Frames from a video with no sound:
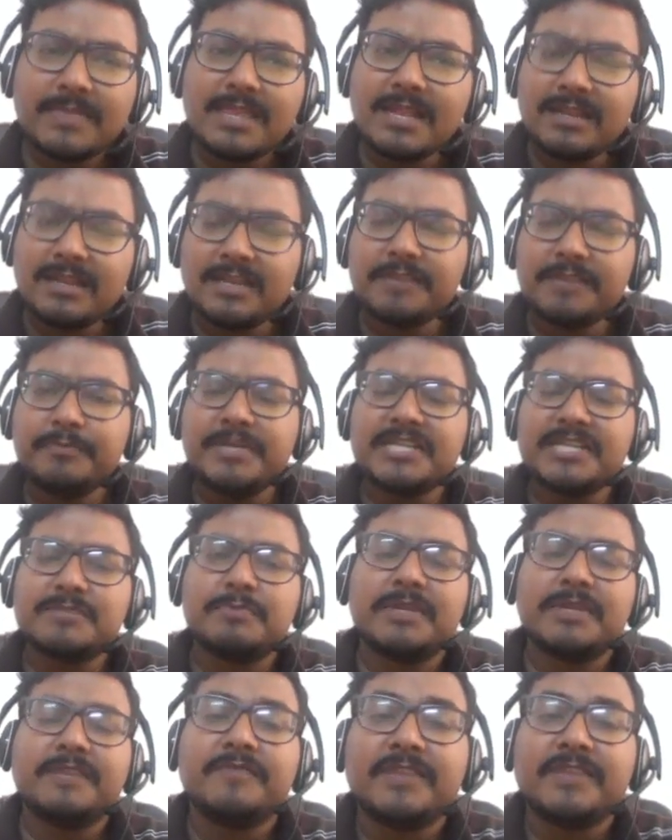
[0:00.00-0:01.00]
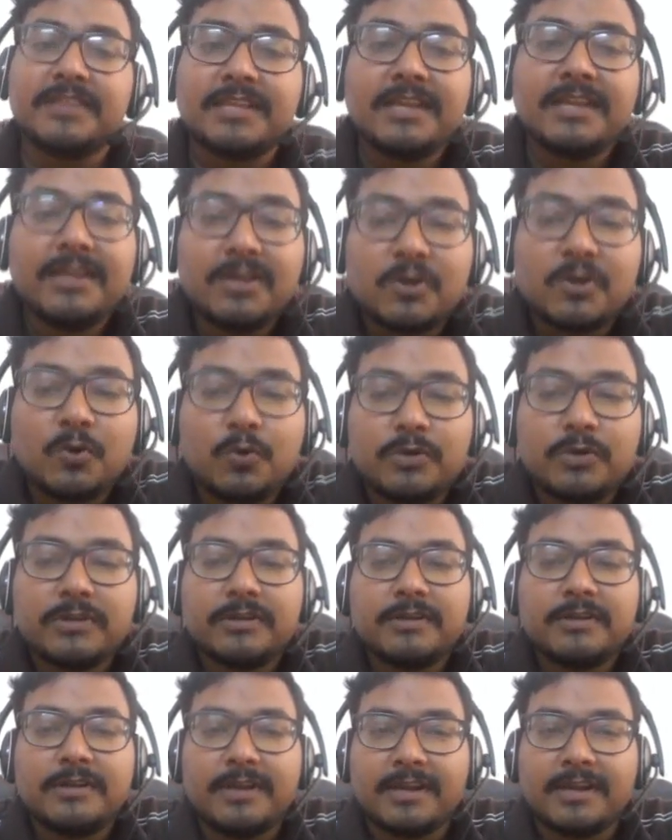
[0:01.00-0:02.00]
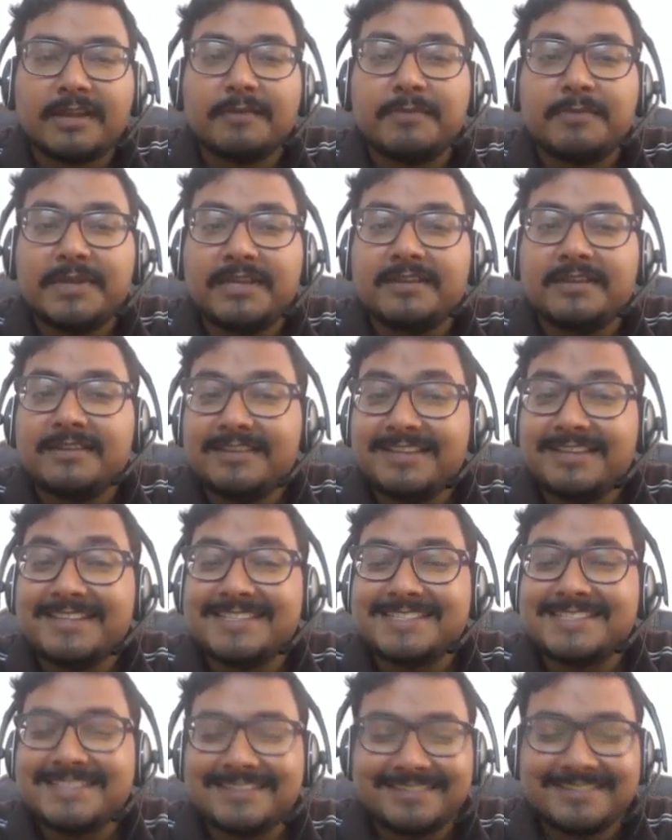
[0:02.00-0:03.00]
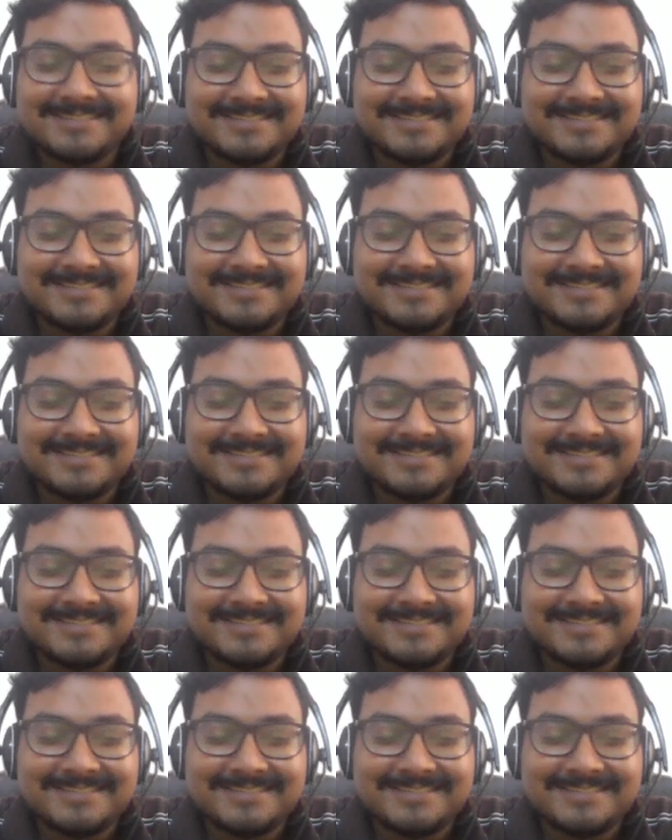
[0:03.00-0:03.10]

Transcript: Let me explain with code, it will be easier.